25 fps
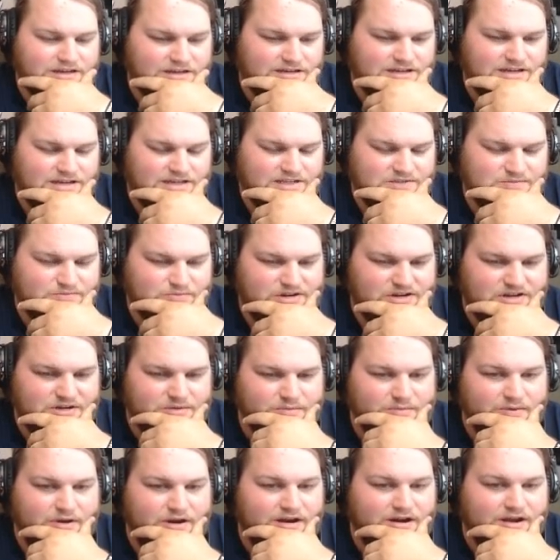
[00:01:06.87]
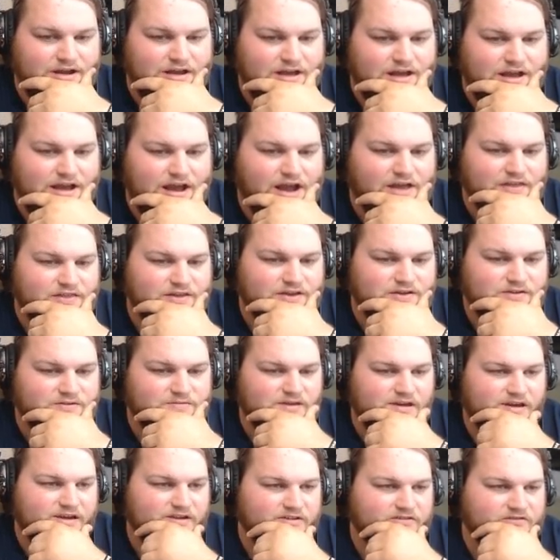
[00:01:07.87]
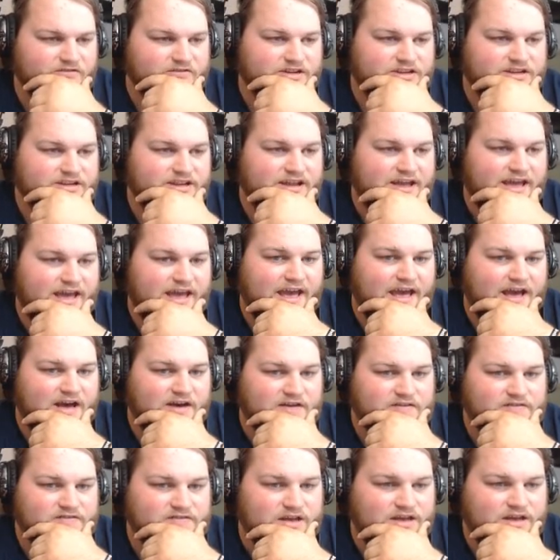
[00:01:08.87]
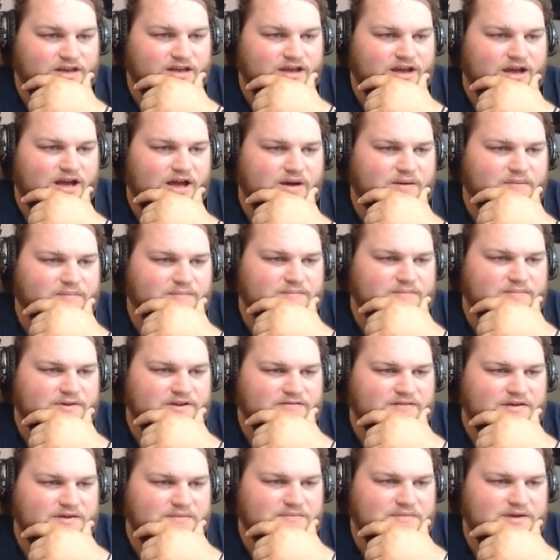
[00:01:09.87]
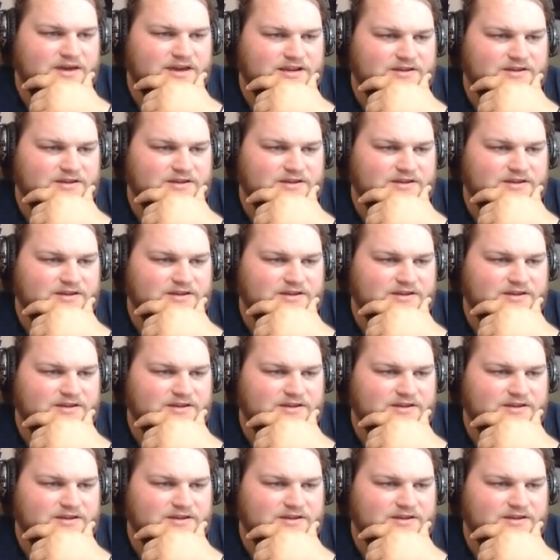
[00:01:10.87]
a nice breeding pair. I think it would be kind of fun to have. But if I make an